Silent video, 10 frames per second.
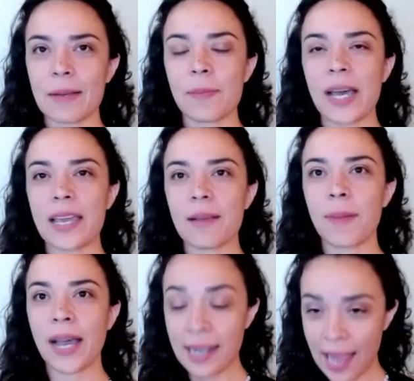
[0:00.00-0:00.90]

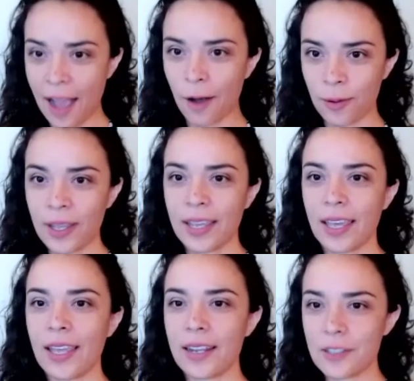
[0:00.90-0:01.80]
by now,
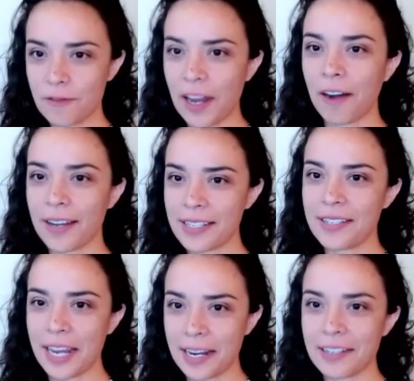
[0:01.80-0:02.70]
it is very
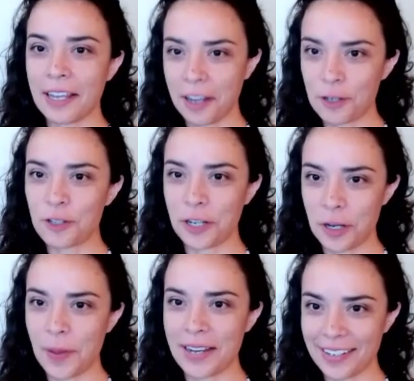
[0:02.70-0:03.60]
state and country
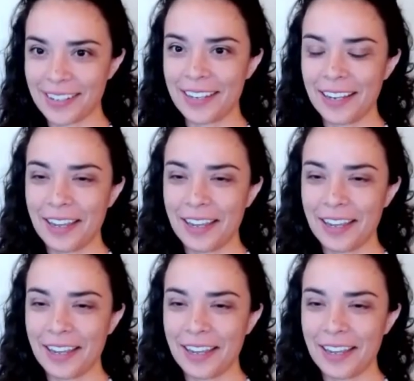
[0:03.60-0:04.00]
dependent.